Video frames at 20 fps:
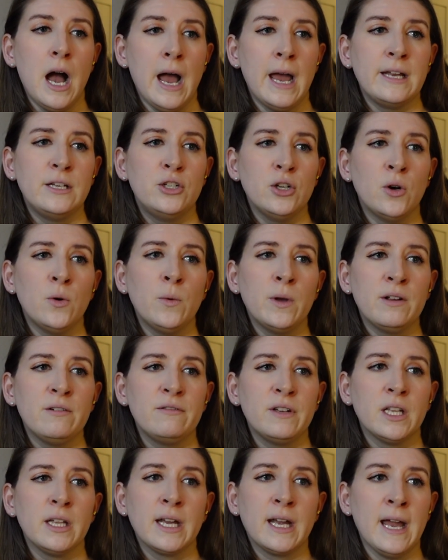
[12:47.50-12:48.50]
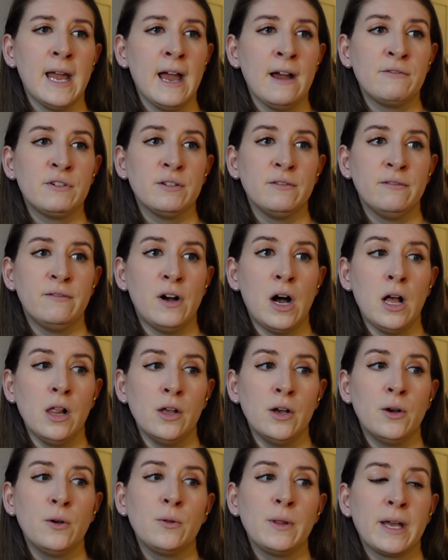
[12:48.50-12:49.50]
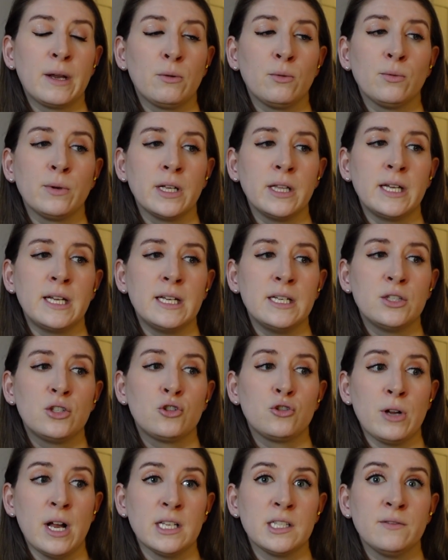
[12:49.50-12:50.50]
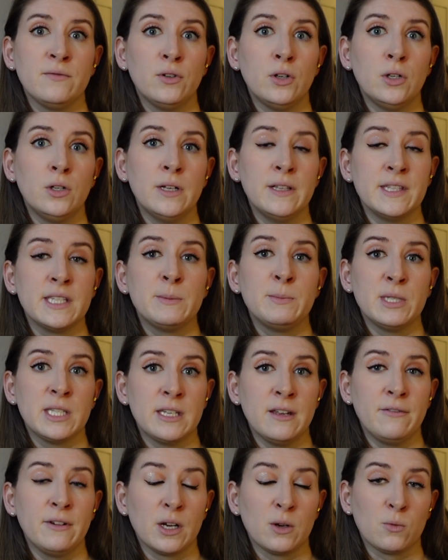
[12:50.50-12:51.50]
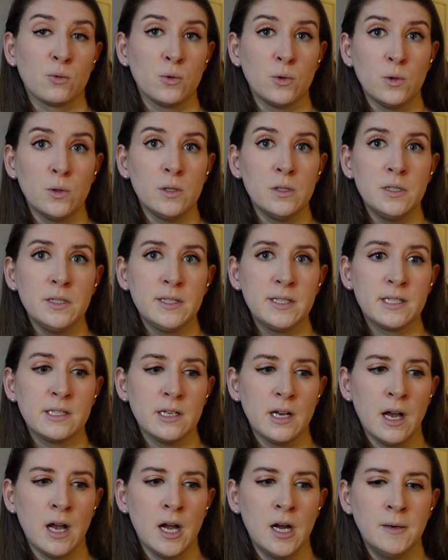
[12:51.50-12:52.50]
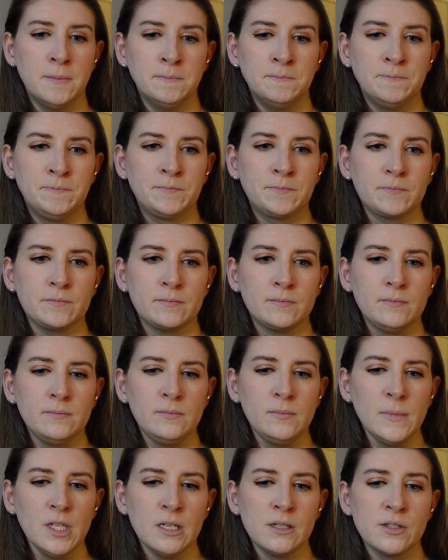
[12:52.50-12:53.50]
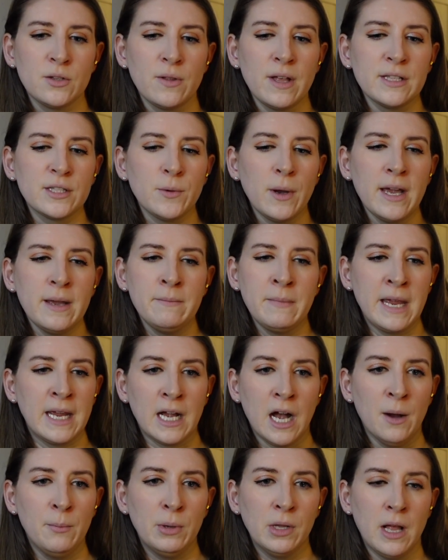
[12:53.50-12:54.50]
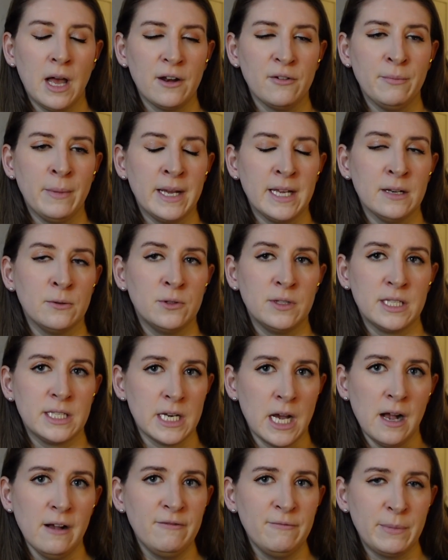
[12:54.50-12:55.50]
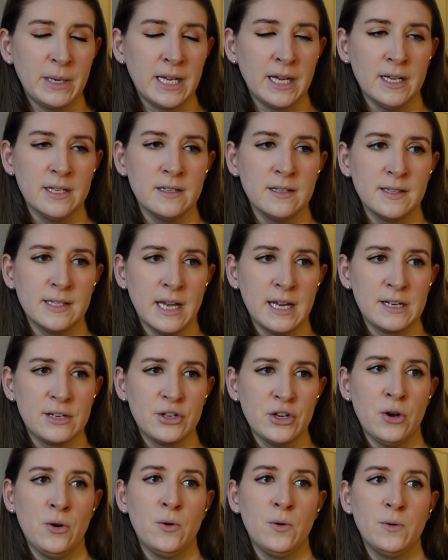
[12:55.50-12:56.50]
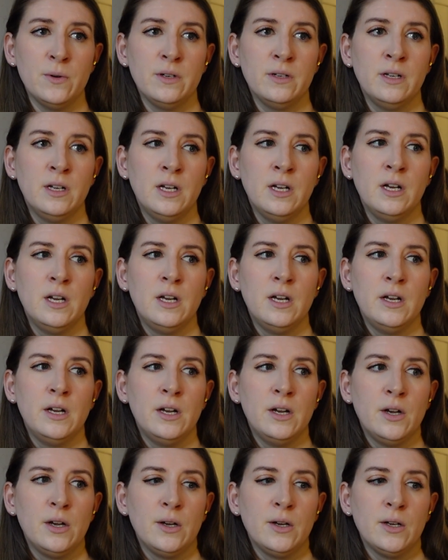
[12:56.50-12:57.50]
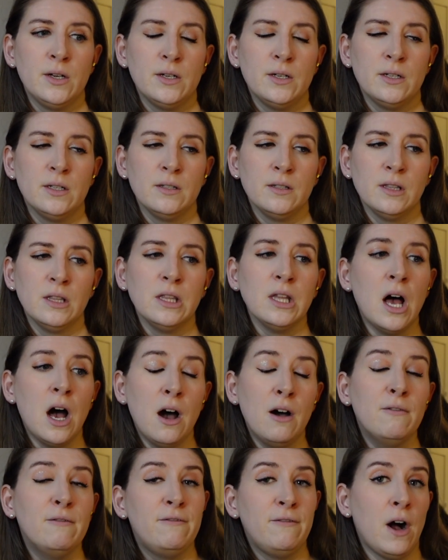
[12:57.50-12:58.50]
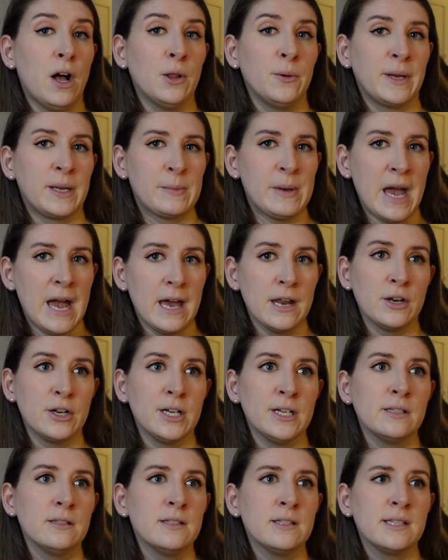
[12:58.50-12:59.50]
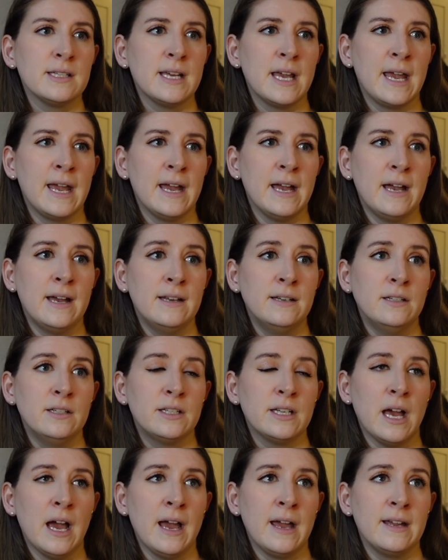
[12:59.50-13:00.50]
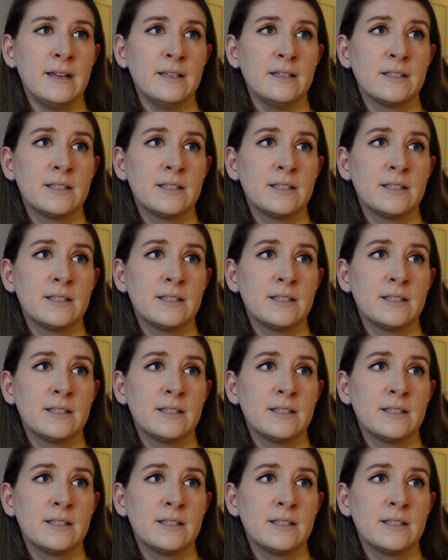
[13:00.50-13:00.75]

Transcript: I don't want to feel like I have to follow like really stressful and specific rules. So that's why I make up a lot of my own stuff, because I don't love following patterns and I